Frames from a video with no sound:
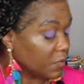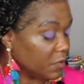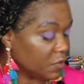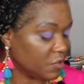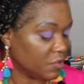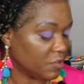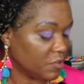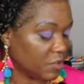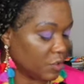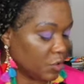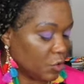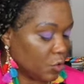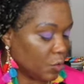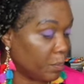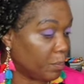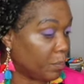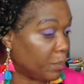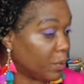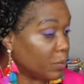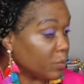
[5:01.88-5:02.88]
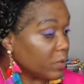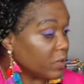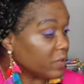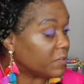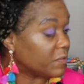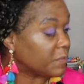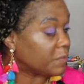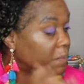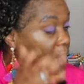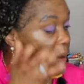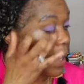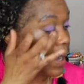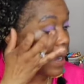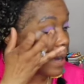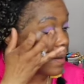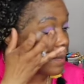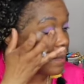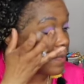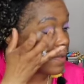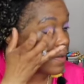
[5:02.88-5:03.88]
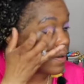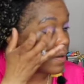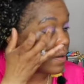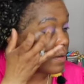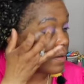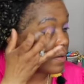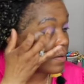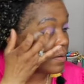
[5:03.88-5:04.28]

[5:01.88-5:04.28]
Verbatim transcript: Just a little bonus pop there.